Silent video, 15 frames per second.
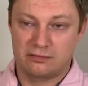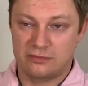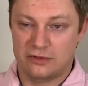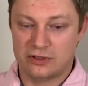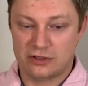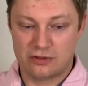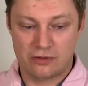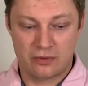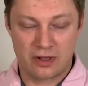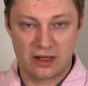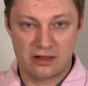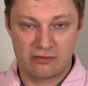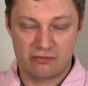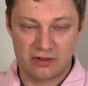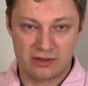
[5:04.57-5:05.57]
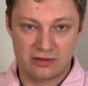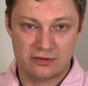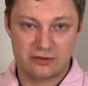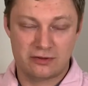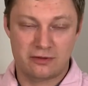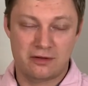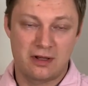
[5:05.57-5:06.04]
just go ahead and read it.
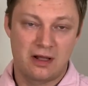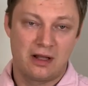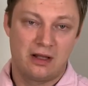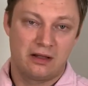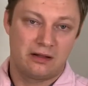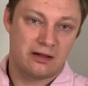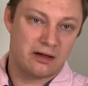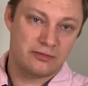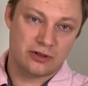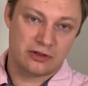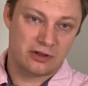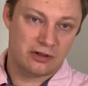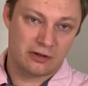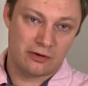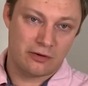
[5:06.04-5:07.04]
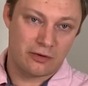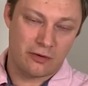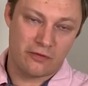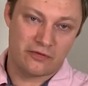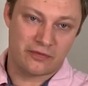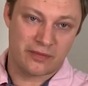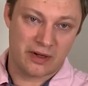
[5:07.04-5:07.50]
So now I'm just gonna go
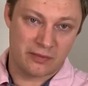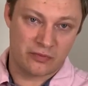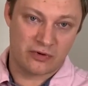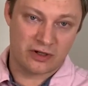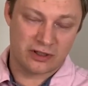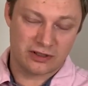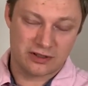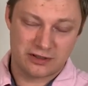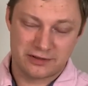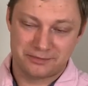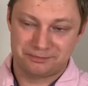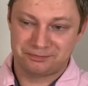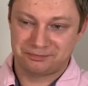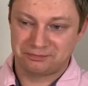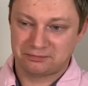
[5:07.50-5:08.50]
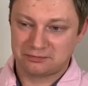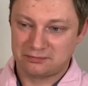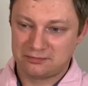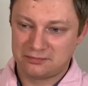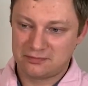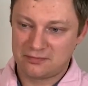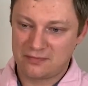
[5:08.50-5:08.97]
over my impressions.
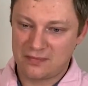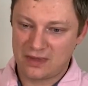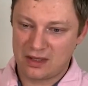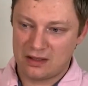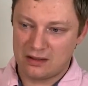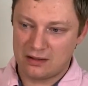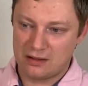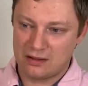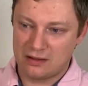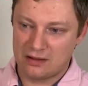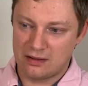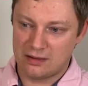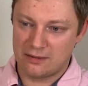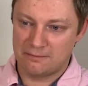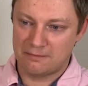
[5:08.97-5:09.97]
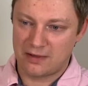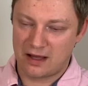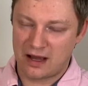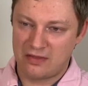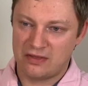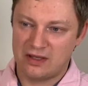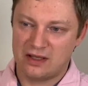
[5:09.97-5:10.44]

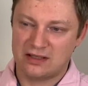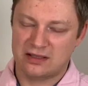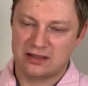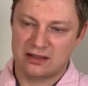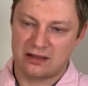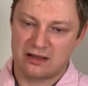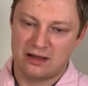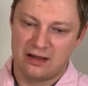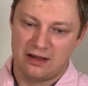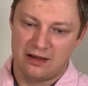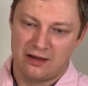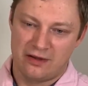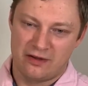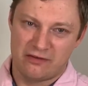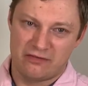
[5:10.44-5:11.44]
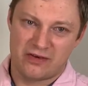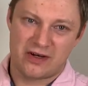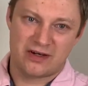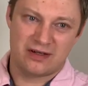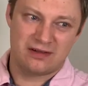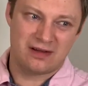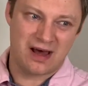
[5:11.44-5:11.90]
I think it's a
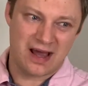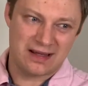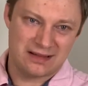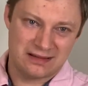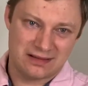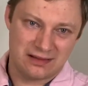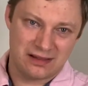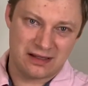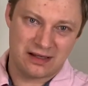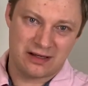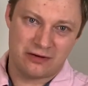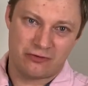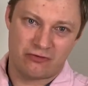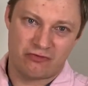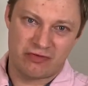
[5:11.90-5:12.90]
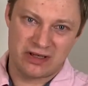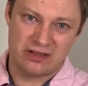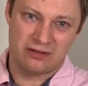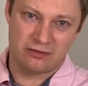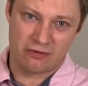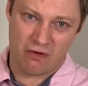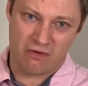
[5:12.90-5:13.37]
very lightly
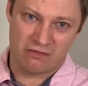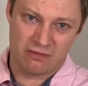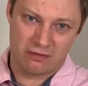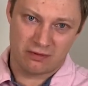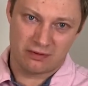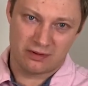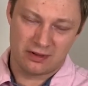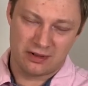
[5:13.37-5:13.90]
written novel,